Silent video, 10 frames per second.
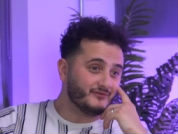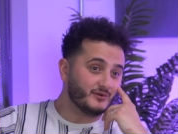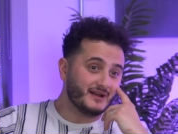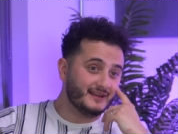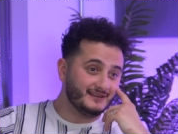
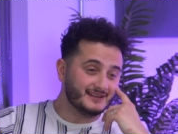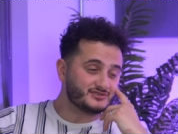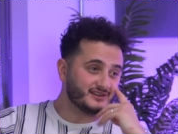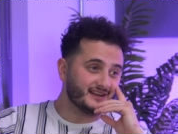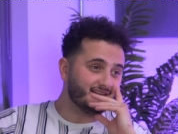Everyone,
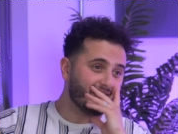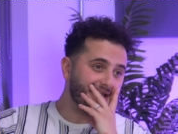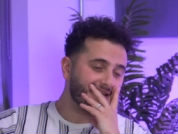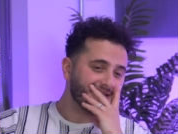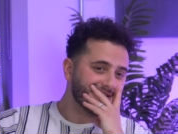literally,
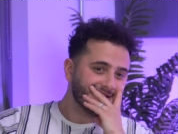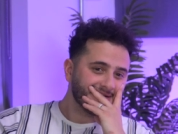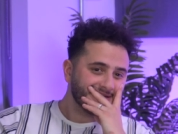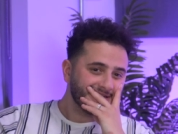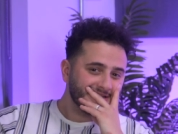like,
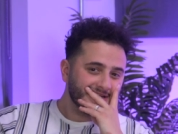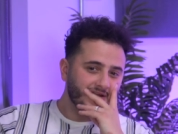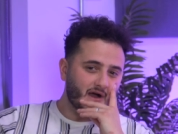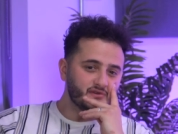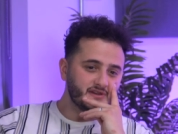
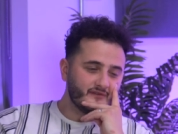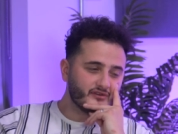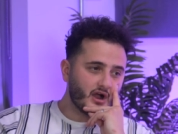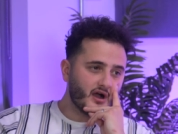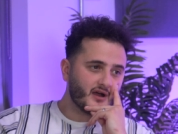I would
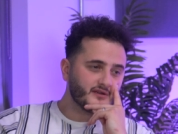never got,